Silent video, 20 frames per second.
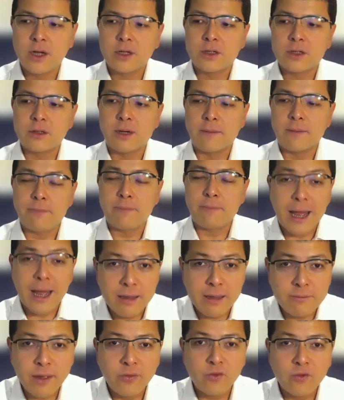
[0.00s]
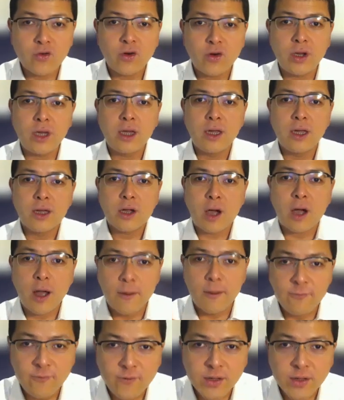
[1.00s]
to a parliamentary
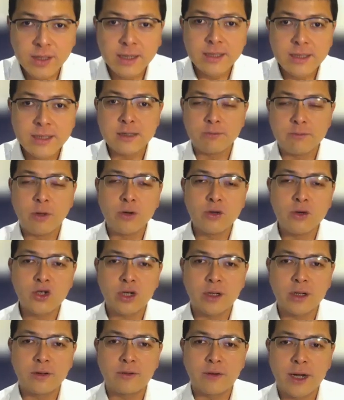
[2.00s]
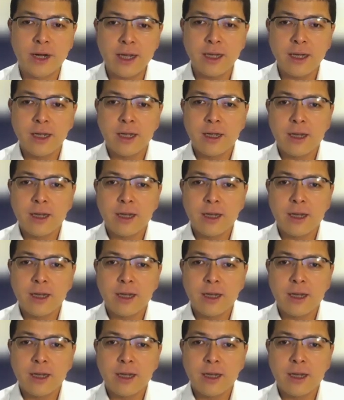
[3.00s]
confidence motion, right?